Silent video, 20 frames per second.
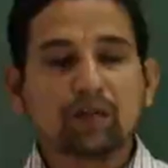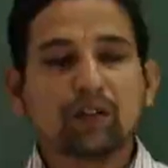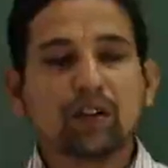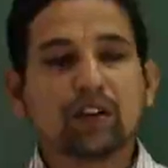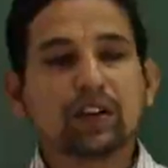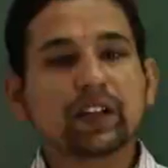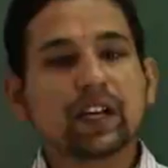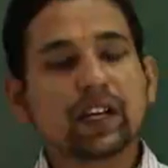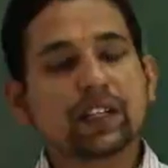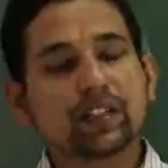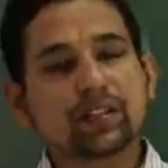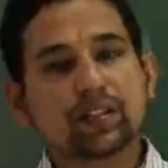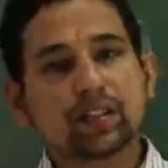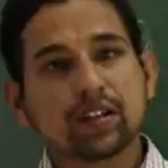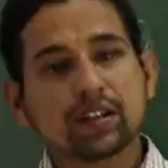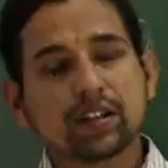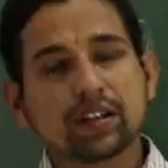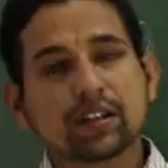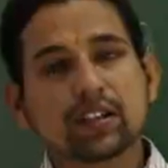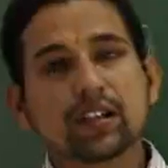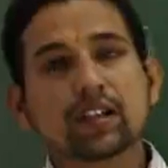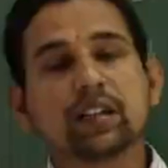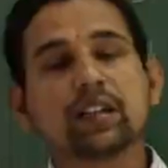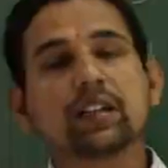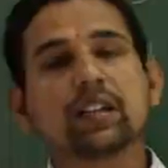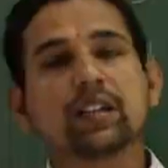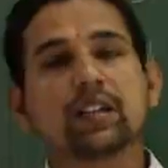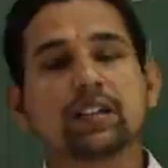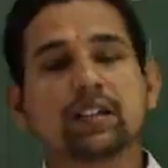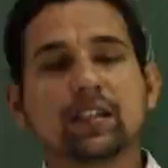for cancerous
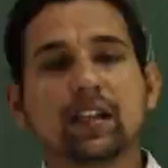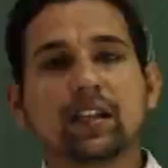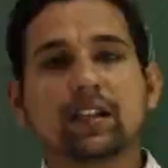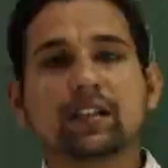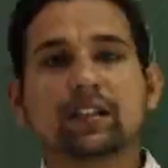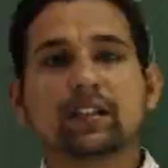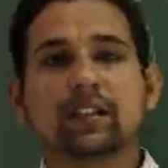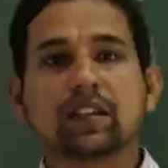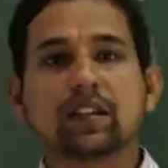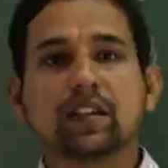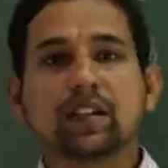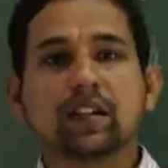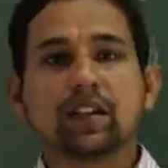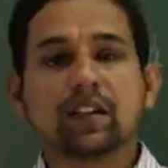cells.